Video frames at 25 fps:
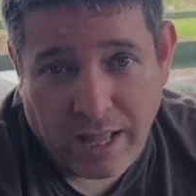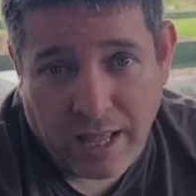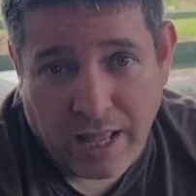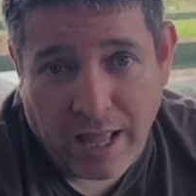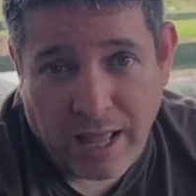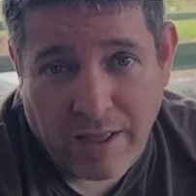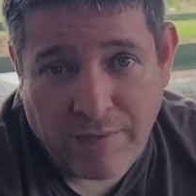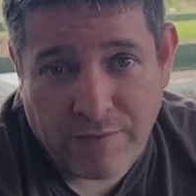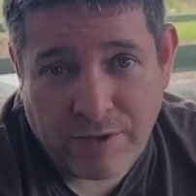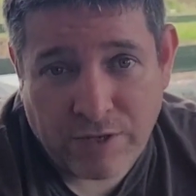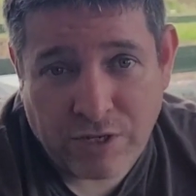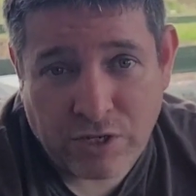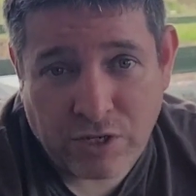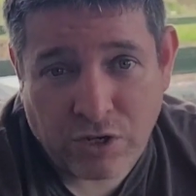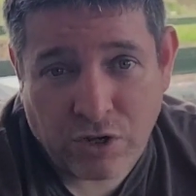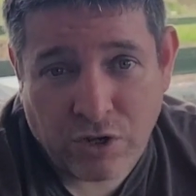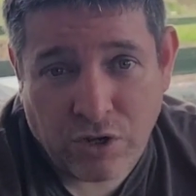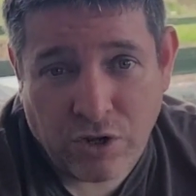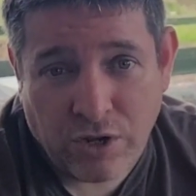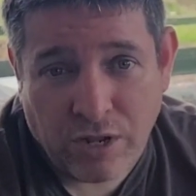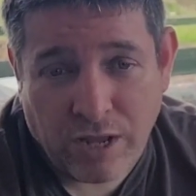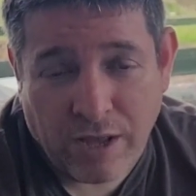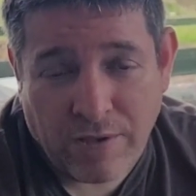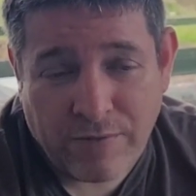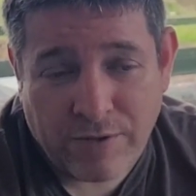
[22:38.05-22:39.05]
If it's a
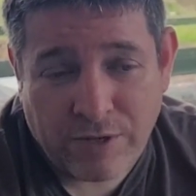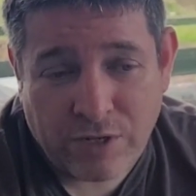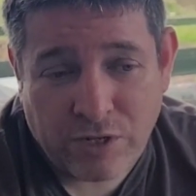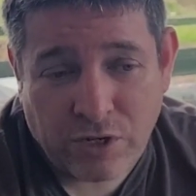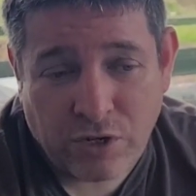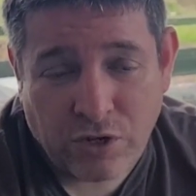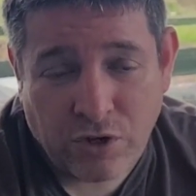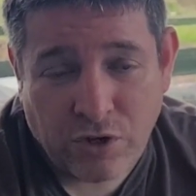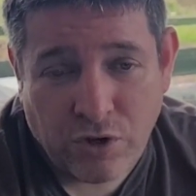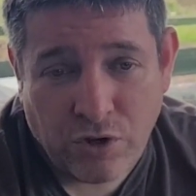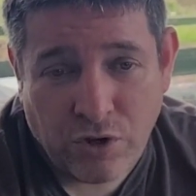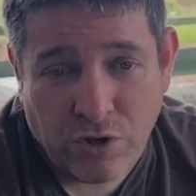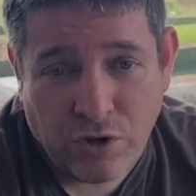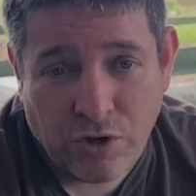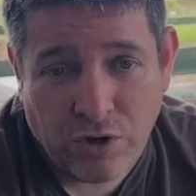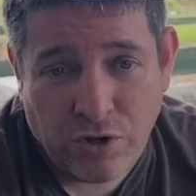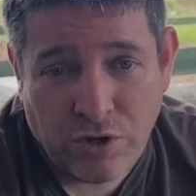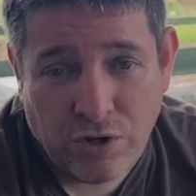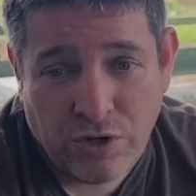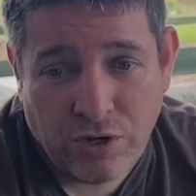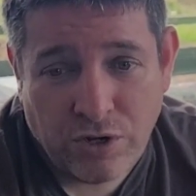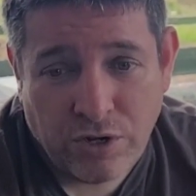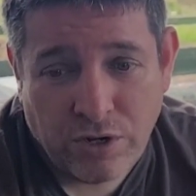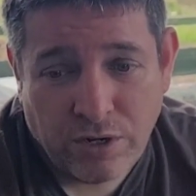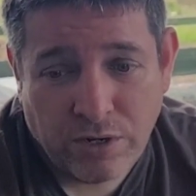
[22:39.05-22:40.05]
good